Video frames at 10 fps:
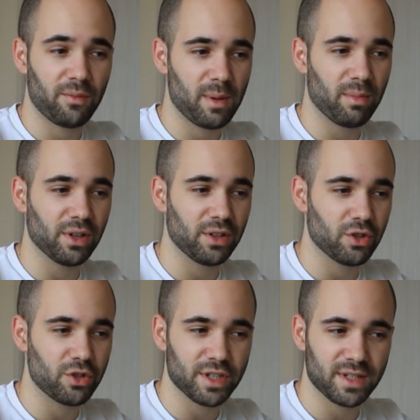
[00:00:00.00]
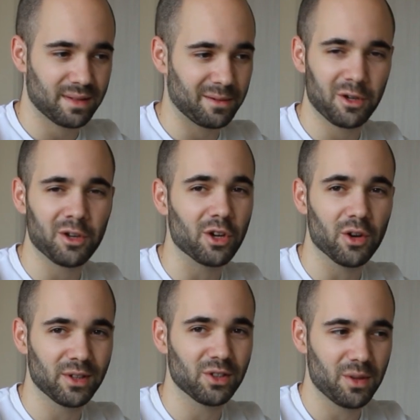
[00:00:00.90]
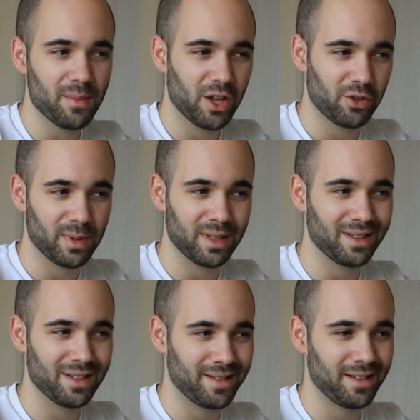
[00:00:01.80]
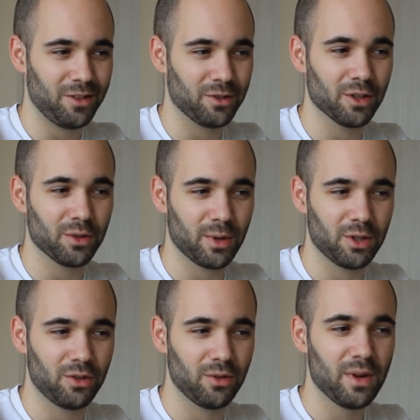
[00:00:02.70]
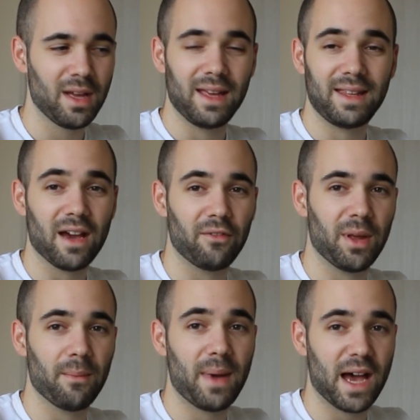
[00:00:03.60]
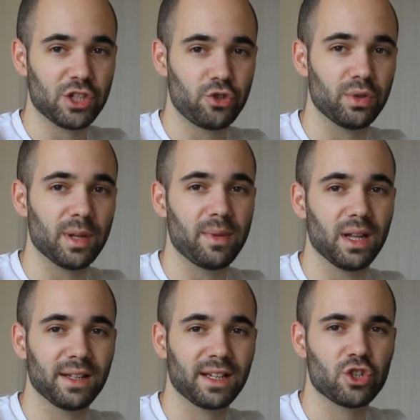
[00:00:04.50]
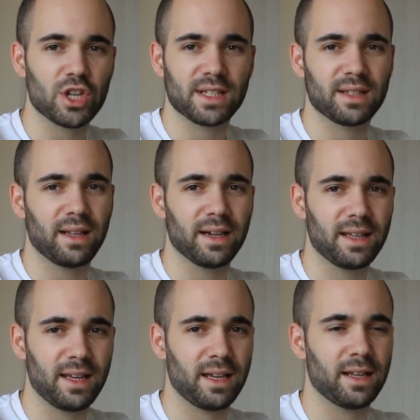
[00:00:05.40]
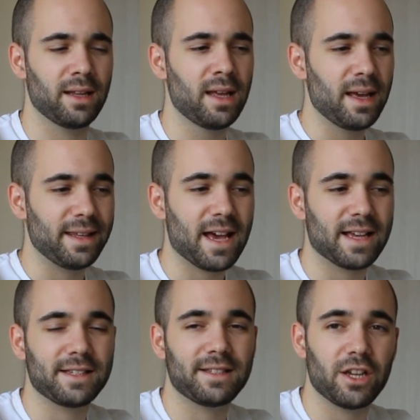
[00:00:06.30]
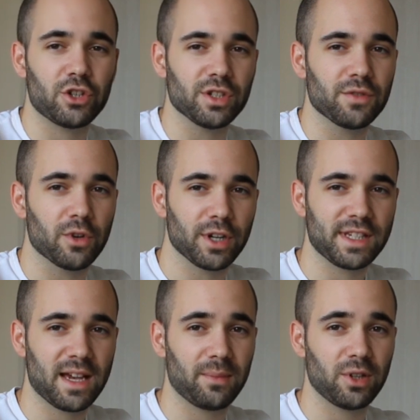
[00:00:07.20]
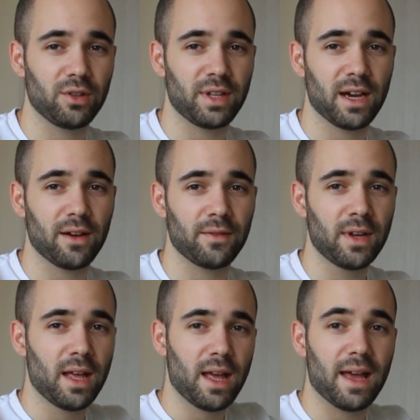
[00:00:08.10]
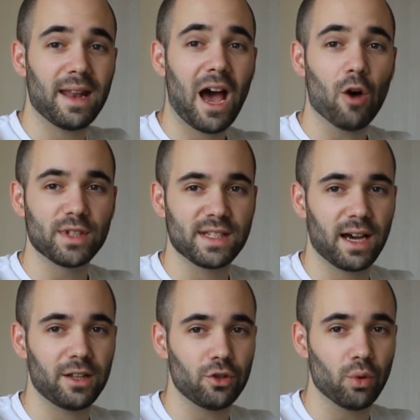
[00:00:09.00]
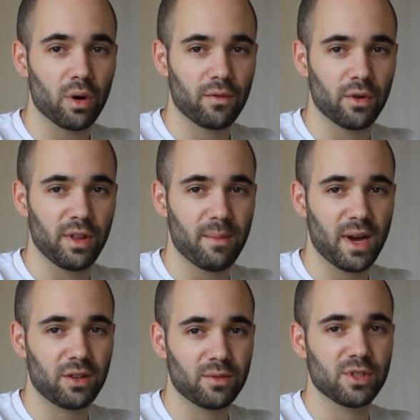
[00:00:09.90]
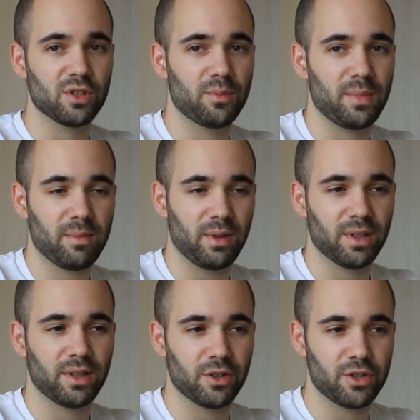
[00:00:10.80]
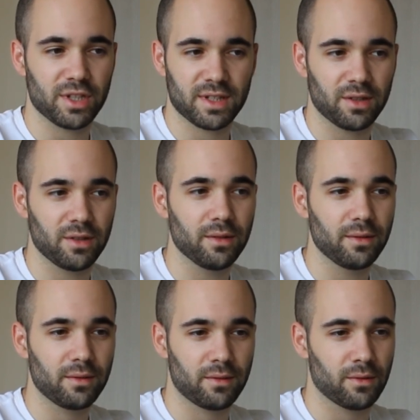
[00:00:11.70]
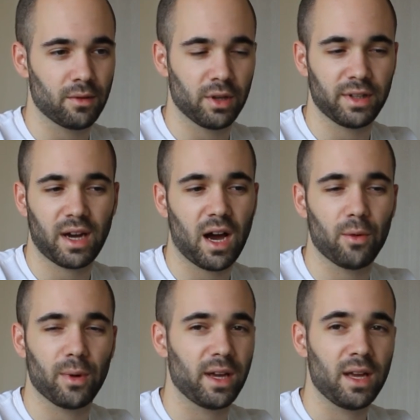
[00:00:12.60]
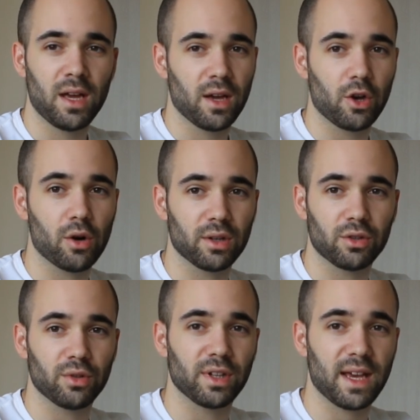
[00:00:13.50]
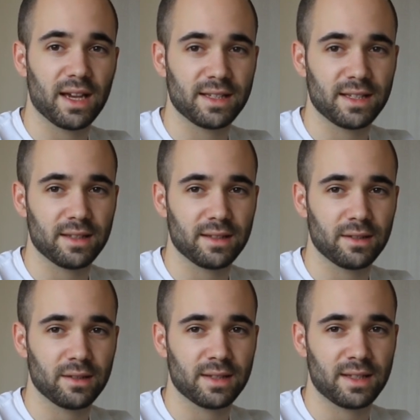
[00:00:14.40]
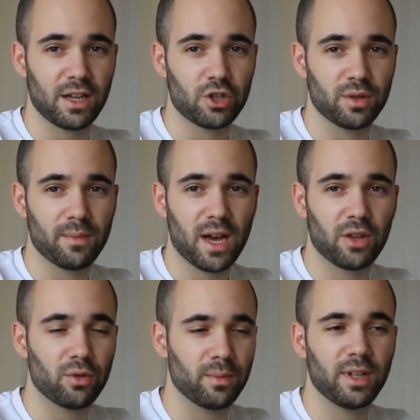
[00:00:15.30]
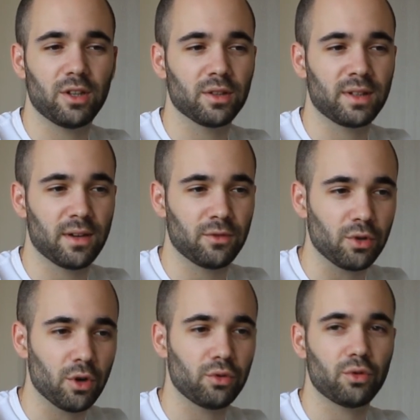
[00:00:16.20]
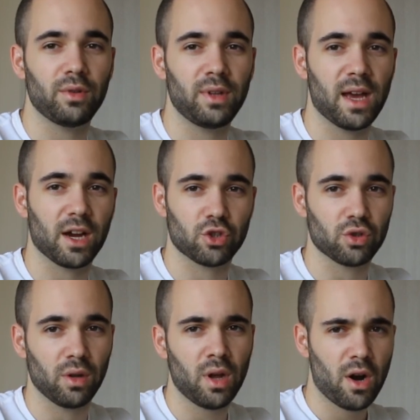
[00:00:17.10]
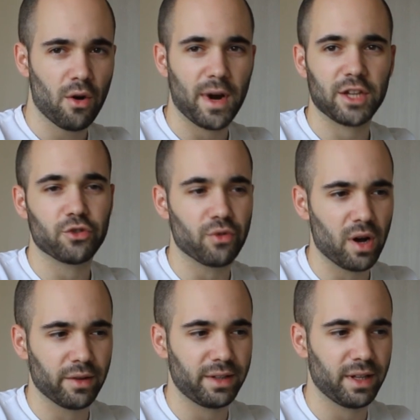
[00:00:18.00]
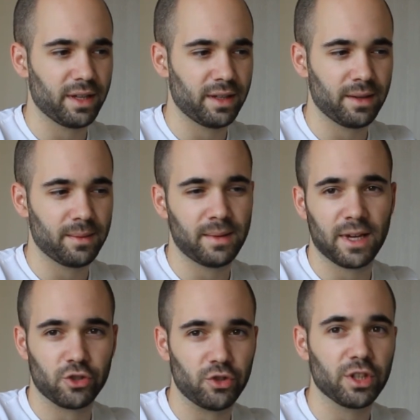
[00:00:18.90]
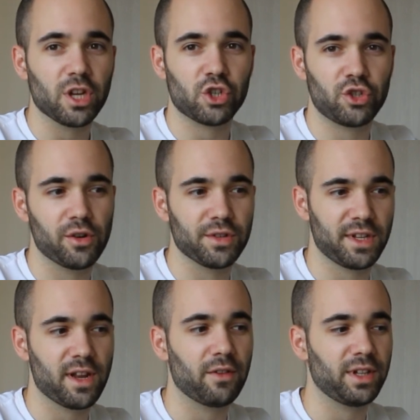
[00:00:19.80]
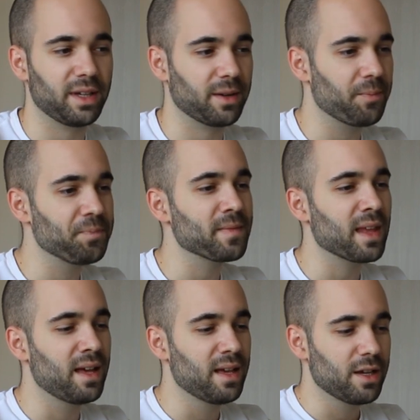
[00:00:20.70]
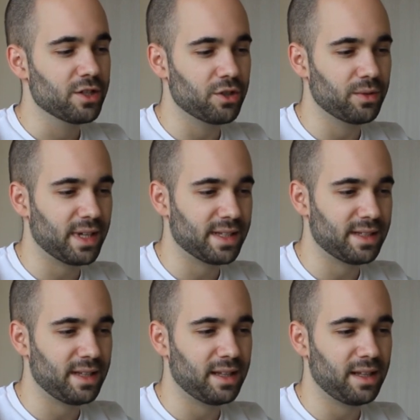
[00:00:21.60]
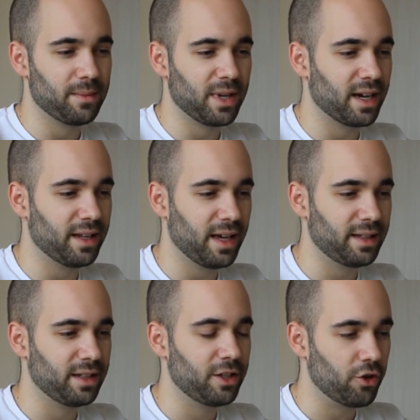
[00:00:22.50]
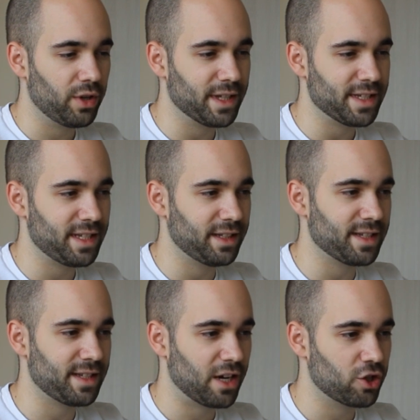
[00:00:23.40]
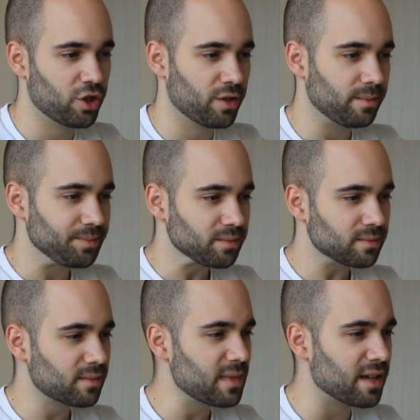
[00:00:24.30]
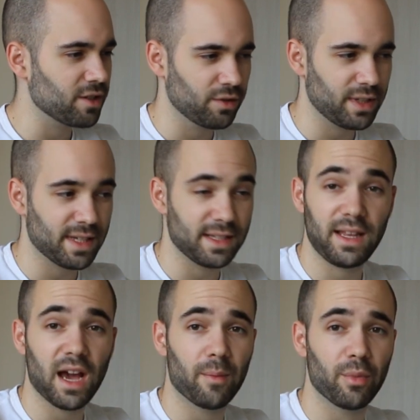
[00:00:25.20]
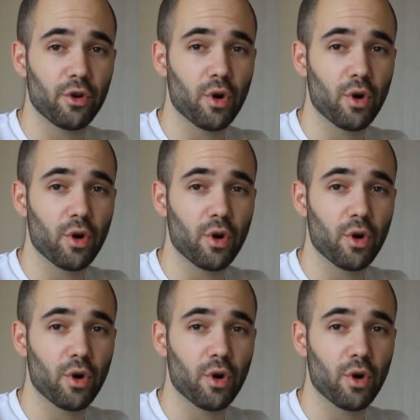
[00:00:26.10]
of people that are just going to the bathroom and you don't want to have them pass through the building. Just like in gas stations, for example, you have an outside door for the bathroom, so people that are just mm, on the highway going through the gas uh, station bathroom, they don't have to go through the actual restaurant and next to the cashiers and everything. So that's the idea behind that. And here you can see the section so this is the upper